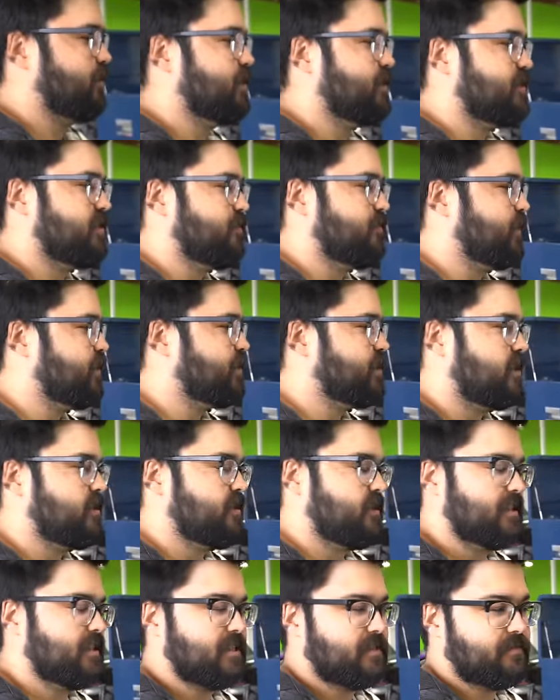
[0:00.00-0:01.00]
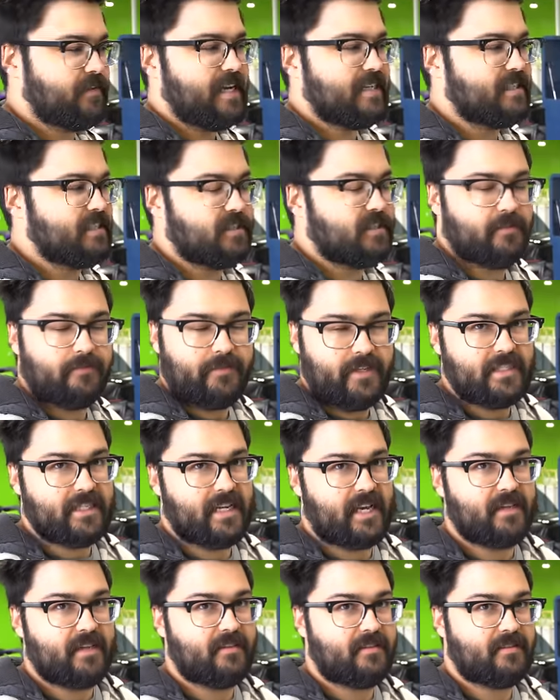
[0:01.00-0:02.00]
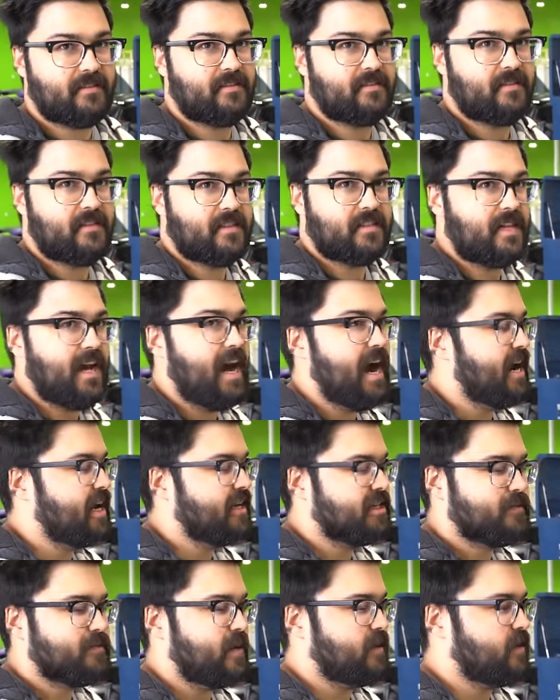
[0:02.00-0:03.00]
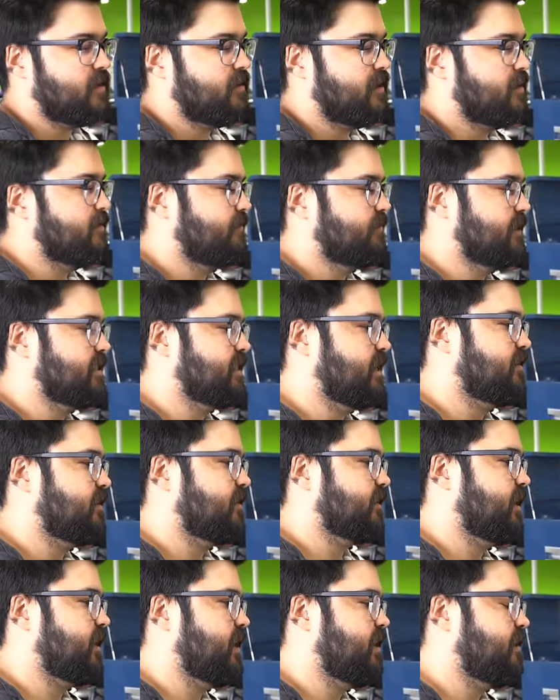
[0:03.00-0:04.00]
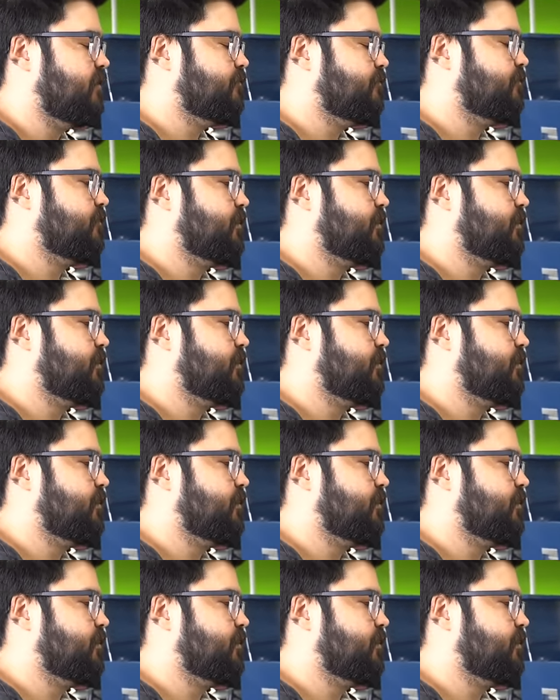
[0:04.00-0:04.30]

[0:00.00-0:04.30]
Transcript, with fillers: the supercharger, it's as fast as the V10. It's the highest spec R8 V10 that they have.